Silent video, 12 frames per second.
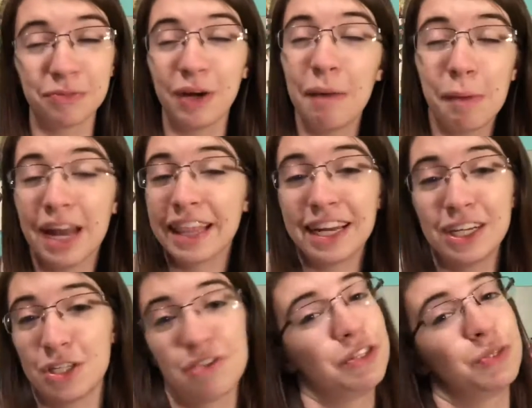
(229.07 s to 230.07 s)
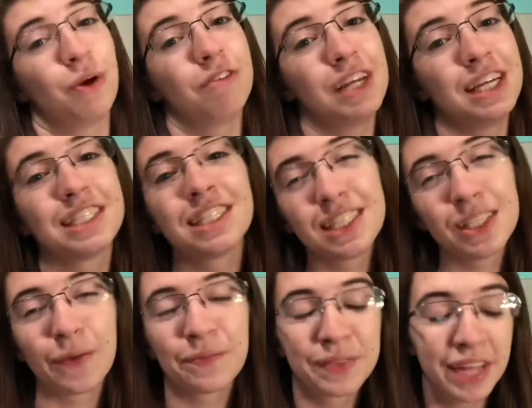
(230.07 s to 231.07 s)
I'm out of the country for 12 days.
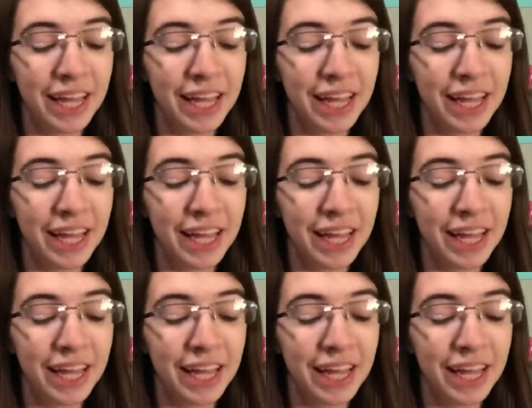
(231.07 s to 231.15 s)
So